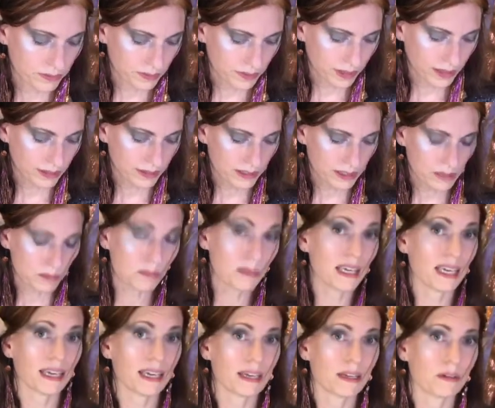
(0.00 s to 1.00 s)
at least
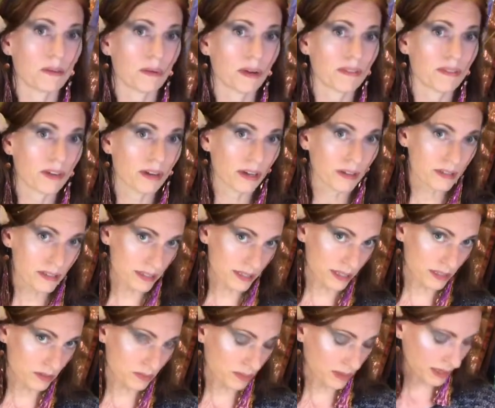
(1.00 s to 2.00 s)
me and whoever else
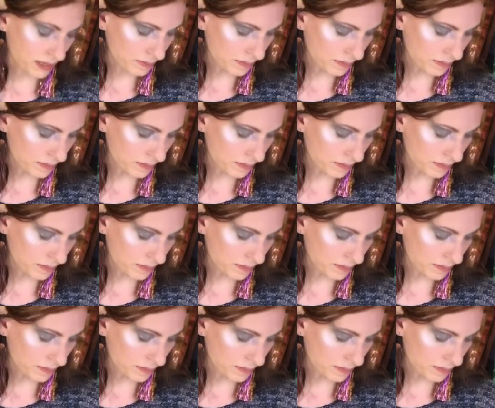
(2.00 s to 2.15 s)
this reading